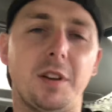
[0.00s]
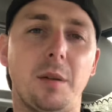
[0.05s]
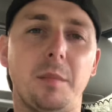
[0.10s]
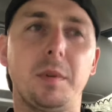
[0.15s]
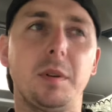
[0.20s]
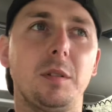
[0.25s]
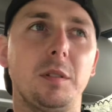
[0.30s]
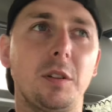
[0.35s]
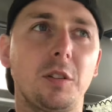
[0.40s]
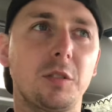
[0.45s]
I
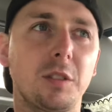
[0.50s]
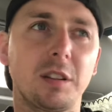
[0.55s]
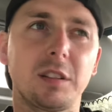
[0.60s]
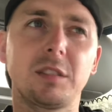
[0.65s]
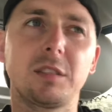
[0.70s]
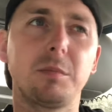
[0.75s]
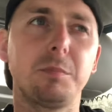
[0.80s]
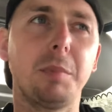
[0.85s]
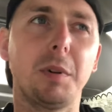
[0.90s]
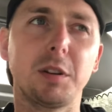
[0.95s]
mean, there's like
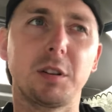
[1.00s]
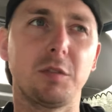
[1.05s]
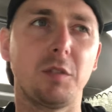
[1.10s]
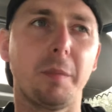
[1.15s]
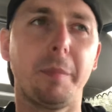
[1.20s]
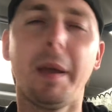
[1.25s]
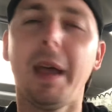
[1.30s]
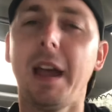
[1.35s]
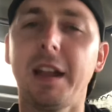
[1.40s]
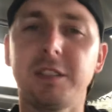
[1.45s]
a bunch of
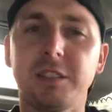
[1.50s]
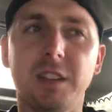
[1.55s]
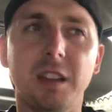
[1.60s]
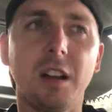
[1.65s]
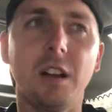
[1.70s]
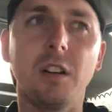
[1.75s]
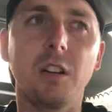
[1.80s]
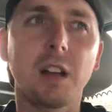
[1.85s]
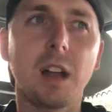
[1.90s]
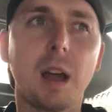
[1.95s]
Apache
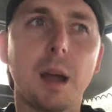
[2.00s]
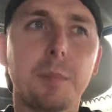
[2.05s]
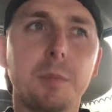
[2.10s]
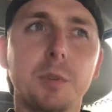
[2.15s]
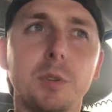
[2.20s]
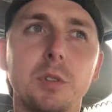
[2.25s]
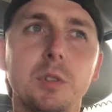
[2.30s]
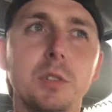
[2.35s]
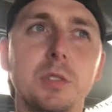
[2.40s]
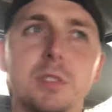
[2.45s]

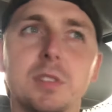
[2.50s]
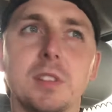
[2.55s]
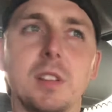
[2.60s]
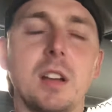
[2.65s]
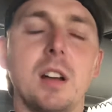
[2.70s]
helicopters,